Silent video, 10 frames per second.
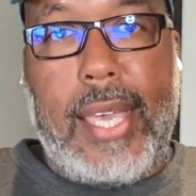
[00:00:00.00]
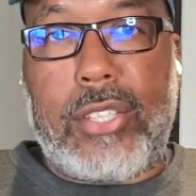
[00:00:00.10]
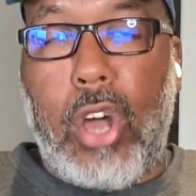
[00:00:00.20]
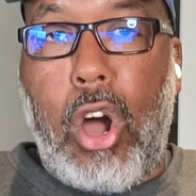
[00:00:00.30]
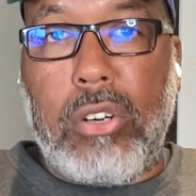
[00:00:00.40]

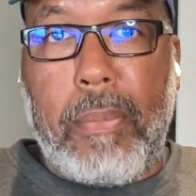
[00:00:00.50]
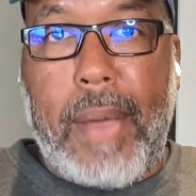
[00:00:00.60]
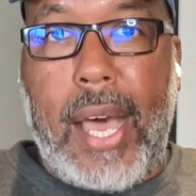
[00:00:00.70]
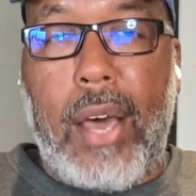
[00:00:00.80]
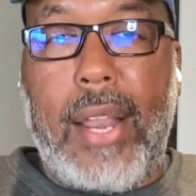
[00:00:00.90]
it's all
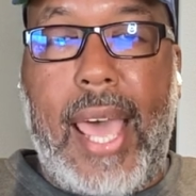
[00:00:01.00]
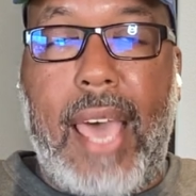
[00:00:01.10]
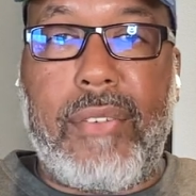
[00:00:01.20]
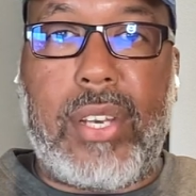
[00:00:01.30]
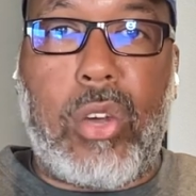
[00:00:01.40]
about
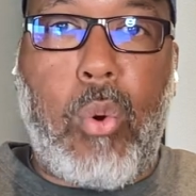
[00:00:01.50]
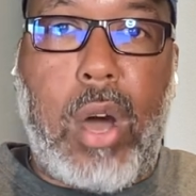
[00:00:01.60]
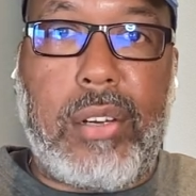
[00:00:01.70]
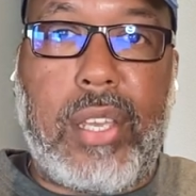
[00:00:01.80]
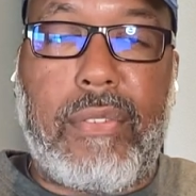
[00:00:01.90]
having the
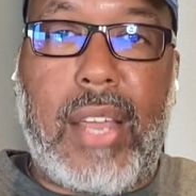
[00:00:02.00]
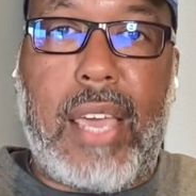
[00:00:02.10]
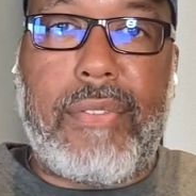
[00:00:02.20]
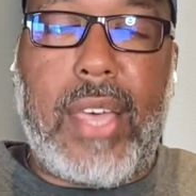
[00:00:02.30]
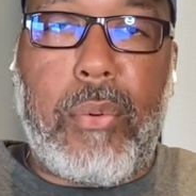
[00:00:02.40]
quality of
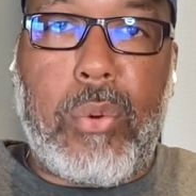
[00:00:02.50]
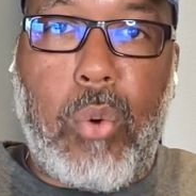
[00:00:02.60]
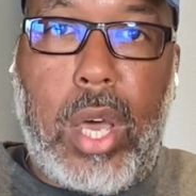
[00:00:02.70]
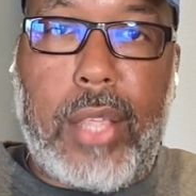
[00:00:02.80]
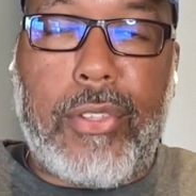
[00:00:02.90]
life that we
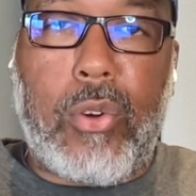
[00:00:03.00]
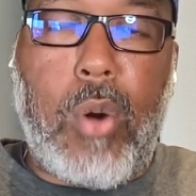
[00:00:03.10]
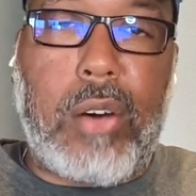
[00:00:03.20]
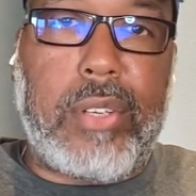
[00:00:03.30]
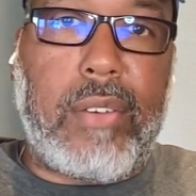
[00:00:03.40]
want, the
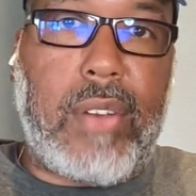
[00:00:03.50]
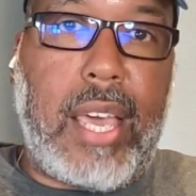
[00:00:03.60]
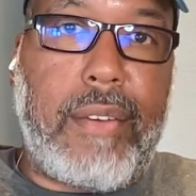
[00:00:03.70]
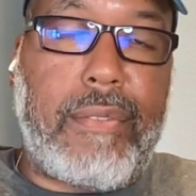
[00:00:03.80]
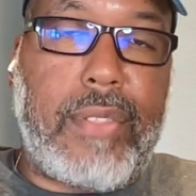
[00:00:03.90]
quality of
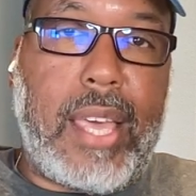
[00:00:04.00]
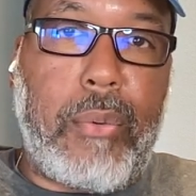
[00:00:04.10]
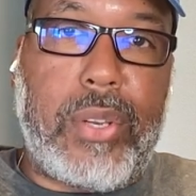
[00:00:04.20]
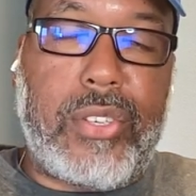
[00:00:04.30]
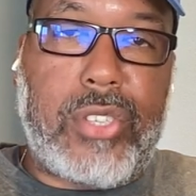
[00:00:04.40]
life
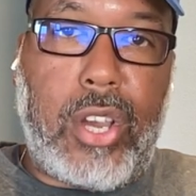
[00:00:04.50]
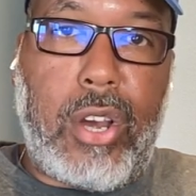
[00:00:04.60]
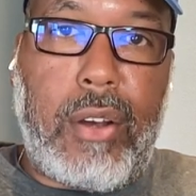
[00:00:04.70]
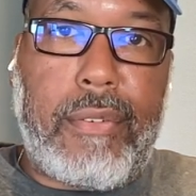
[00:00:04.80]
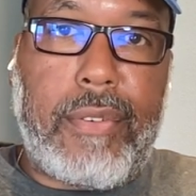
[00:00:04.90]
that we
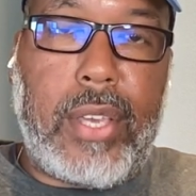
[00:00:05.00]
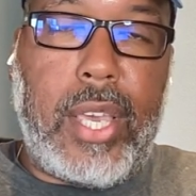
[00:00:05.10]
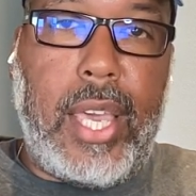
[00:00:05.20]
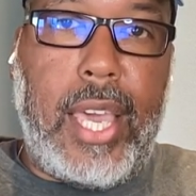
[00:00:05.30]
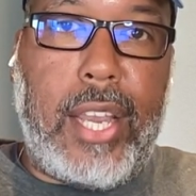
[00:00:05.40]
deserve,
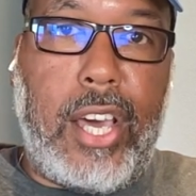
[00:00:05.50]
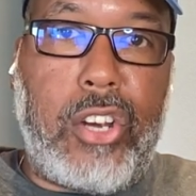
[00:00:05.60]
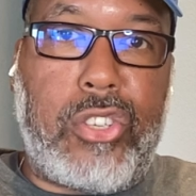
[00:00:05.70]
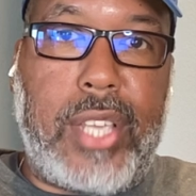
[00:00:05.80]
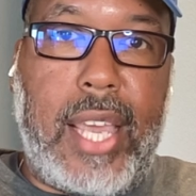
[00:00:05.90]
and
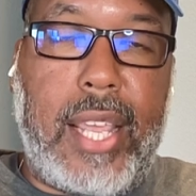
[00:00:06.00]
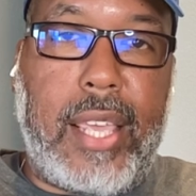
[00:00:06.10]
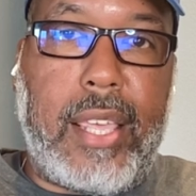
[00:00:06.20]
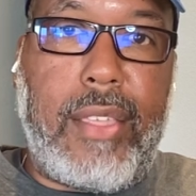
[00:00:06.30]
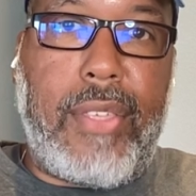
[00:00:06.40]

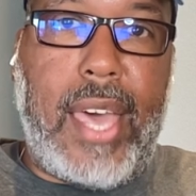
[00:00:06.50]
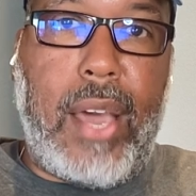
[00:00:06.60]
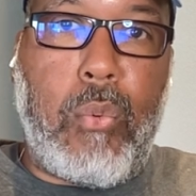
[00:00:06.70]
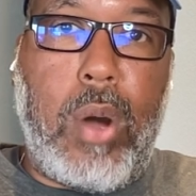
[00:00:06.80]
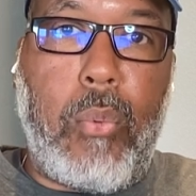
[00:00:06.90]
understanding
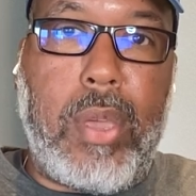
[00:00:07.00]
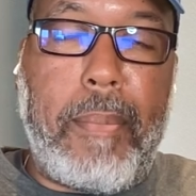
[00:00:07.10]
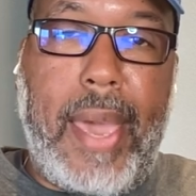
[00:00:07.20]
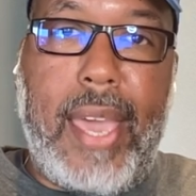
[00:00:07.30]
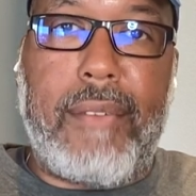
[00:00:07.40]
that what
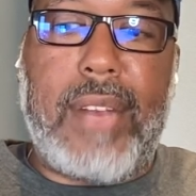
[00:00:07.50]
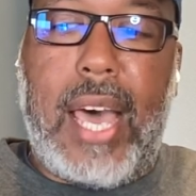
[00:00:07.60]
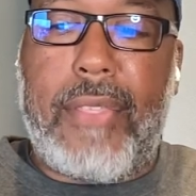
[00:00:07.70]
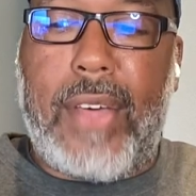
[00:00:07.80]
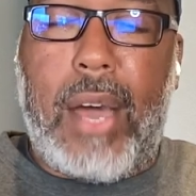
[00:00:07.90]
we may have
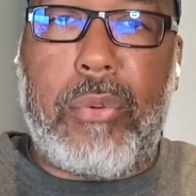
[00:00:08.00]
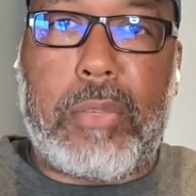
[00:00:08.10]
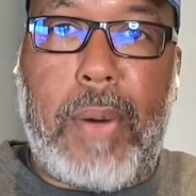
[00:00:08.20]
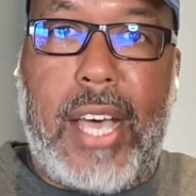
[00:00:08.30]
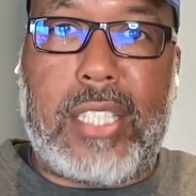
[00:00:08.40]
not thought
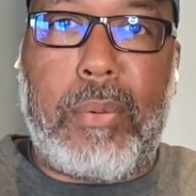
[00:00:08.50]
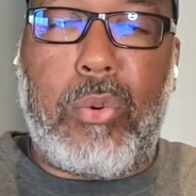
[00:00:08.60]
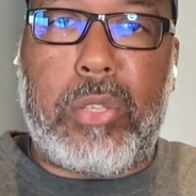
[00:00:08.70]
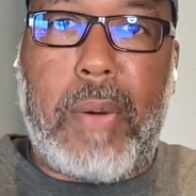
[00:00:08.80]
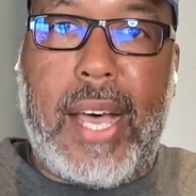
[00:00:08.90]
was
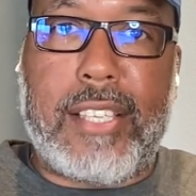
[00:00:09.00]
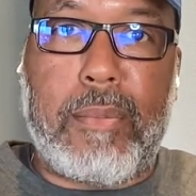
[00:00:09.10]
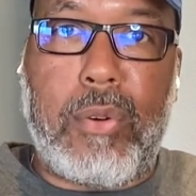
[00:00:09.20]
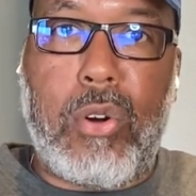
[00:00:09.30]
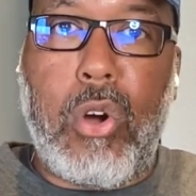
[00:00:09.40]

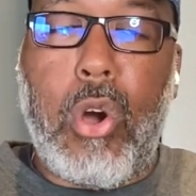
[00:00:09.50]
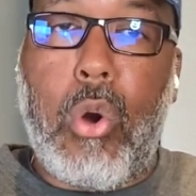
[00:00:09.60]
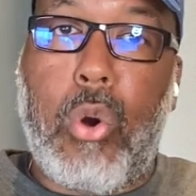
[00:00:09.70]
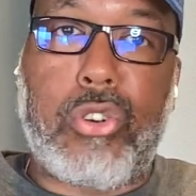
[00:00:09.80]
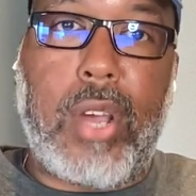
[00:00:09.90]
possible,
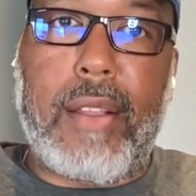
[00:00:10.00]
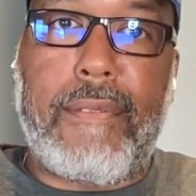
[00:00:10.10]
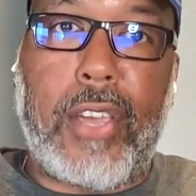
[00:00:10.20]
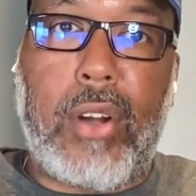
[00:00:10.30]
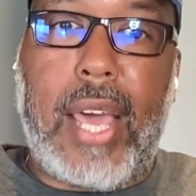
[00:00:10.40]
or trying
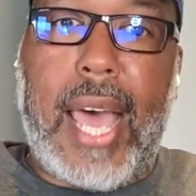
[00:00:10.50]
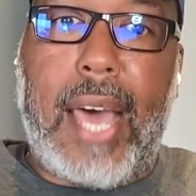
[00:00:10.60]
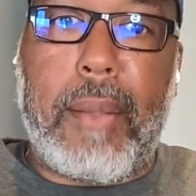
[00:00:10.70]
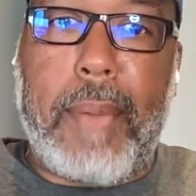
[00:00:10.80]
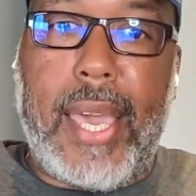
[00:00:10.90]
to figure out
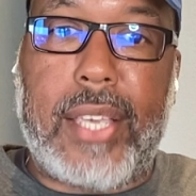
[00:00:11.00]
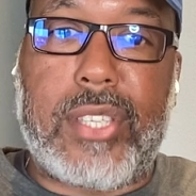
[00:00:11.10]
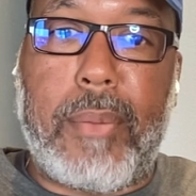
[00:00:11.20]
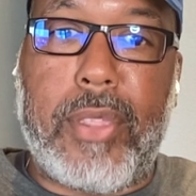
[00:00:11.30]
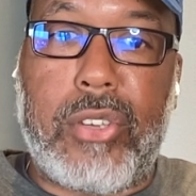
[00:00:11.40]
how to
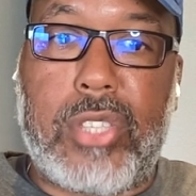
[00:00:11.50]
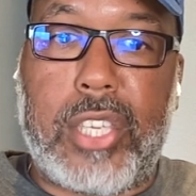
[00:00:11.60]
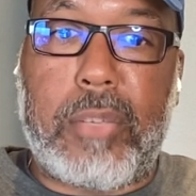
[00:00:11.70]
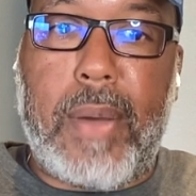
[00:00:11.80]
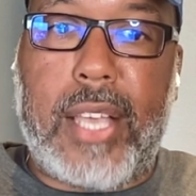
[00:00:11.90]
make some of those
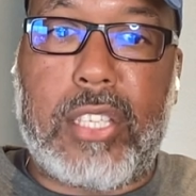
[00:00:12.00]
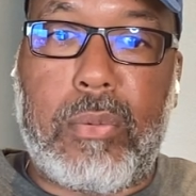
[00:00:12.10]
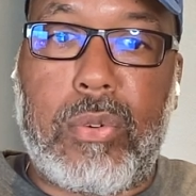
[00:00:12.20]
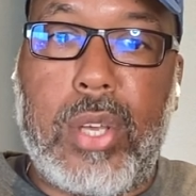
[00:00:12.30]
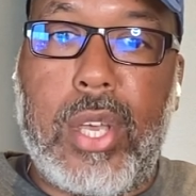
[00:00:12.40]
things
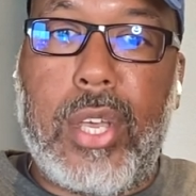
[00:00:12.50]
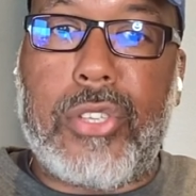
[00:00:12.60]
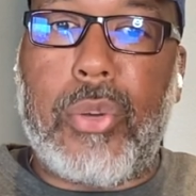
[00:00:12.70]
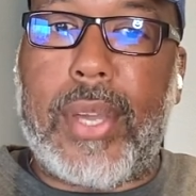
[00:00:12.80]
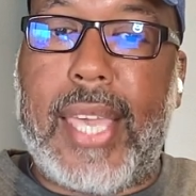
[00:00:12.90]
possible.
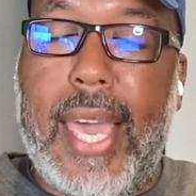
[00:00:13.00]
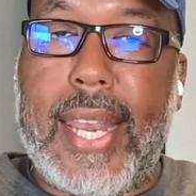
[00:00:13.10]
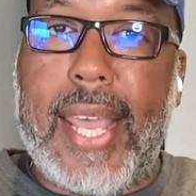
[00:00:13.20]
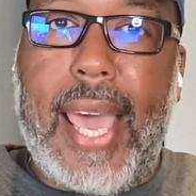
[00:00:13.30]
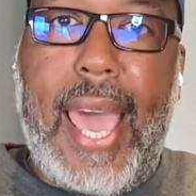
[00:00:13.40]
So
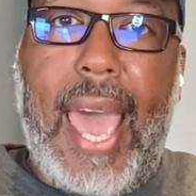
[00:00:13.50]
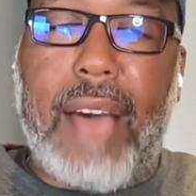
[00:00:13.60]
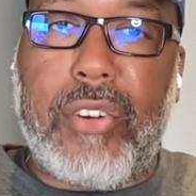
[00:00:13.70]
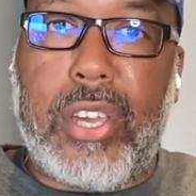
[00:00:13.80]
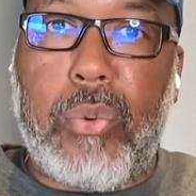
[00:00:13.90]
again,
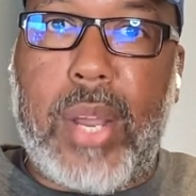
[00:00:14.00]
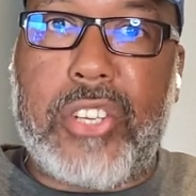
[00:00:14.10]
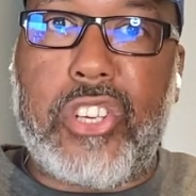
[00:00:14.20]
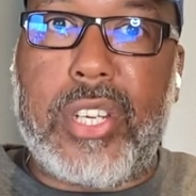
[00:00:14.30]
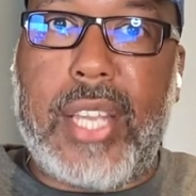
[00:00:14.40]
have a good
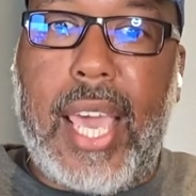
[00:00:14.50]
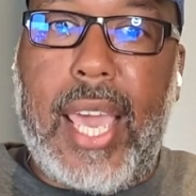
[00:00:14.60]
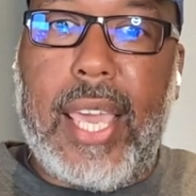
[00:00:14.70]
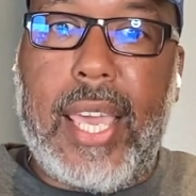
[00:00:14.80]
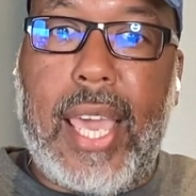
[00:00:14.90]
rest of your
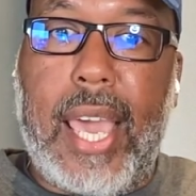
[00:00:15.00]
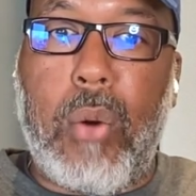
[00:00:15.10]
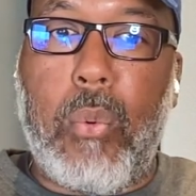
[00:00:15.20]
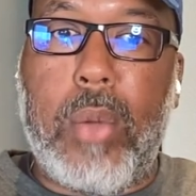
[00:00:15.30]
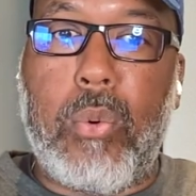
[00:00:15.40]
day,
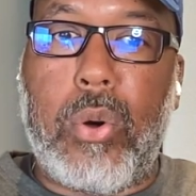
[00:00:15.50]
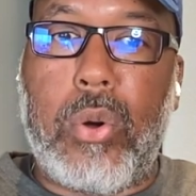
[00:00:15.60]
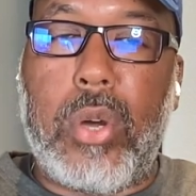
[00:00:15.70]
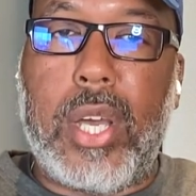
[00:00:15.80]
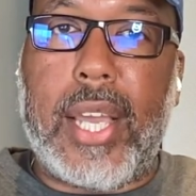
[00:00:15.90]
and we
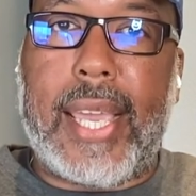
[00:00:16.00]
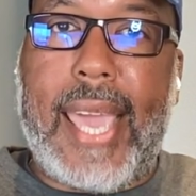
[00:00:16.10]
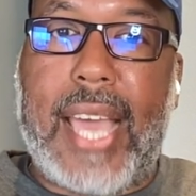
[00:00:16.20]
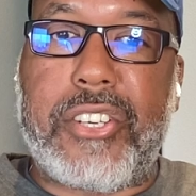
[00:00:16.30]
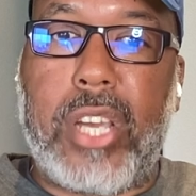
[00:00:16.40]
will
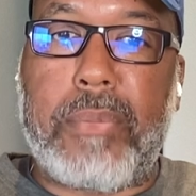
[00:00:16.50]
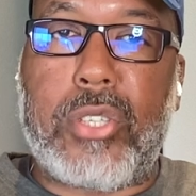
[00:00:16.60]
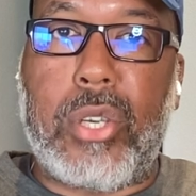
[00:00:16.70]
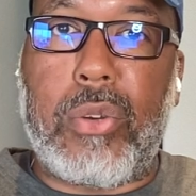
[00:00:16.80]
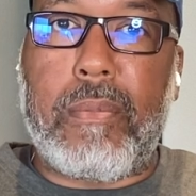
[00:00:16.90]
catch
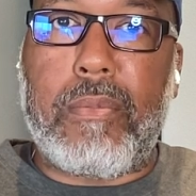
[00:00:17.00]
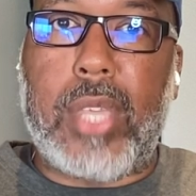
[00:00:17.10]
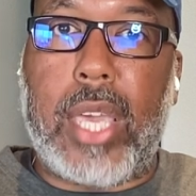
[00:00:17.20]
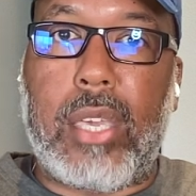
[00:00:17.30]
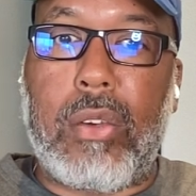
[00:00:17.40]
up soon.
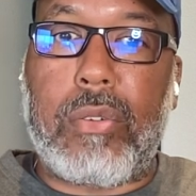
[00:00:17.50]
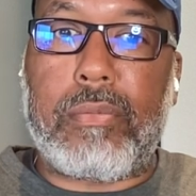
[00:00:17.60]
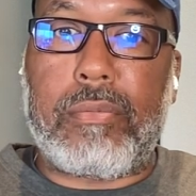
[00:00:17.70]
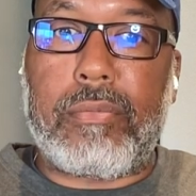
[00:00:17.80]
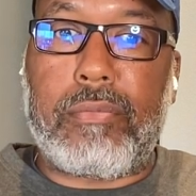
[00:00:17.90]
Thank you.